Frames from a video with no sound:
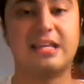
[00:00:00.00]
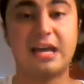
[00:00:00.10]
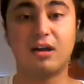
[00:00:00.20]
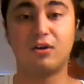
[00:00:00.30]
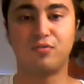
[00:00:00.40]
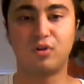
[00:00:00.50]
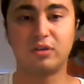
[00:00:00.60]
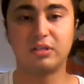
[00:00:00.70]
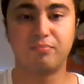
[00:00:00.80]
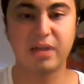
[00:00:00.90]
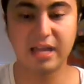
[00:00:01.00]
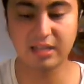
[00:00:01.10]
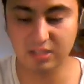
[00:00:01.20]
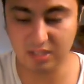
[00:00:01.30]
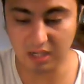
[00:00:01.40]
now for the
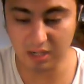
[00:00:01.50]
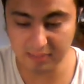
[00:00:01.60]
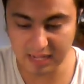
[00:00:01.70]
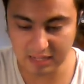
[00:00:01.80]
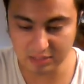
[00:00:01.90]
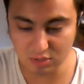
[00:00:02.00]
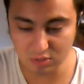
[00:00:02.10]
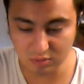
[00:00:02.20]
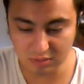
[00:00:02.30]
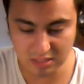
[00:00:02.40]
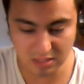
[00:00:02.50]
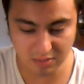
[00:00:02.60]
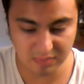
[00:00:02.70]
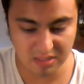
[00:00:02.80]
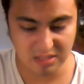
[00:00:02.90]
paint job, I use
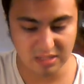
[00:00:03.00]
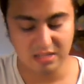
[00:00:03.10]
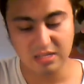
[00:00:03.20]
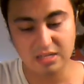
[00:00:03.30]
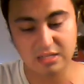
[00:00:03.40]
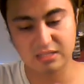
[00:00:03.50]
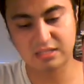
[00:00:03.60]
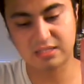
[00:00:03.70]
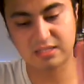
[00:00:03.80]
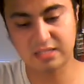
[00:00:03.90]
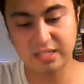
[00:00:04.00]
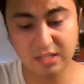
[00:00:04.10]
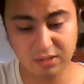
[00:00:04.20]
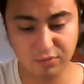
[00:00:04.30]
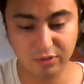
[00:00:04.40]
some
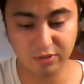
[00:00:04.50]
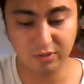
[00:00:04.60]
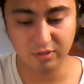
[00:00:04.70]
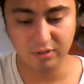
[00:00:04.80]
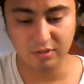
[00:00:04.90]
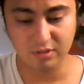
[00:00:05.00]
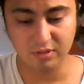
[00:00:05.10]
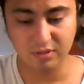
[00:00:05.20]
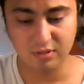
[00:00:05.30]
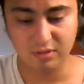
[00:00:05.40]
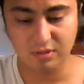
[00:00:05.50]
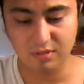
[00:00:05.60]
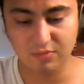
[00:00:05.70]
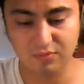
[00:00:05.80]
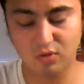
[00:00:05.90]
silver
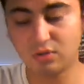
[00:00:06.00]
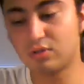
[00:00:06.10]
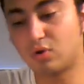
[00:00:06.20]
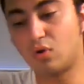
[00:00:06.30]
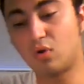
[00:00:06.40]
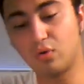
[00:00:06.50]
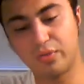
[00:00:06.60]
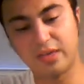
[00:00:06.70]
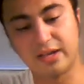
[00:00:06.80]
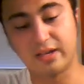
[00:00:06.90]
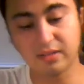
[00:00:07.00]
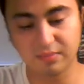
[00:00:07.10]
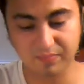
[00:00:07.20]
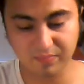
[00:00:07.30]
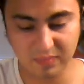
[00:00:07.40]
for the whole thing.
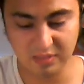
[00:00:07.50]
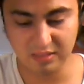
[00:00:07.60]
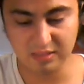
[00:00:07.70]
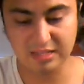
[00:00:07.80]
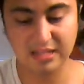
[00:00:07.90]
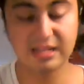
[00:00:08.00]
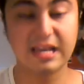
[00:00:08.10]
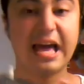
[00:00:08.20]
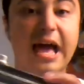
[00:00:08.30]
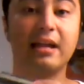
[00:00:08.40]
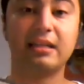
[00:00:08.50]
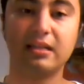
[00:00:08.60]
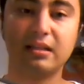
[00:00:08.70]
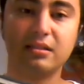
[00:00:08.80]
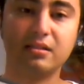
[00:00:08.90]
Then I added
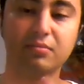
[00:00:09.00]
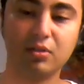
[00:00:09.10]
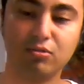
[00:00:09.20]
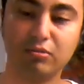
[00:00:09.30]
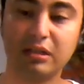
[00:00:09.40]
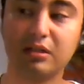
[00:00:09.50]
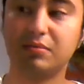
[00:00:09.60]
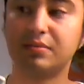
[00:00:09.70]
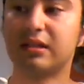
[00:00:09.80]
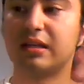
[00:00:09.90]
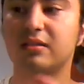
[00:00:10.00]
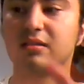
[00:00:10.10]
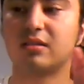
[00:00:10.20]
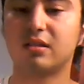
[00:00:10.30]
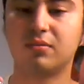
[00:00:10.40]
in some grips and
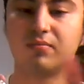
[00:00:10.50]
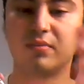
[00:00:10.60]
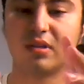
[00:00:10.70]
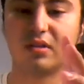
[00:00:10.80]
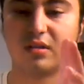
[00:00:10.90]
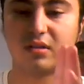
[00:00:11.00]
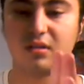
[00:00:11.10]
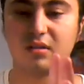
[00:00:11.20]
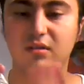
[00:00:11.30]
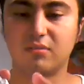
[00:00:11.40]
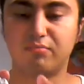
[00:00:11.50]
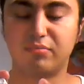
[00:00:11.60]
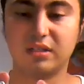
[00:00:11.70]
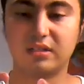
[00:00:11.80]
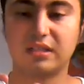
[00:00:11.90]
some
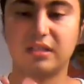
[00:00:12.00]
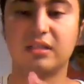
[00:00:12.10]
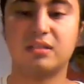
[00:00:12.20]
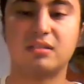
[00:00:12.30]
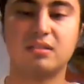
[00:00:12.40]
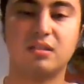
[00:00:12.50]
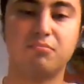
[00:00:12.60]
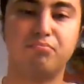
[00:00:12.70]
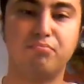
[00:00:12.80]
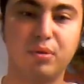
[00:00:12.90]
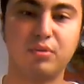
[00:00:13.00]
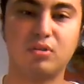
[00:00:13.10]
buttons, some bubble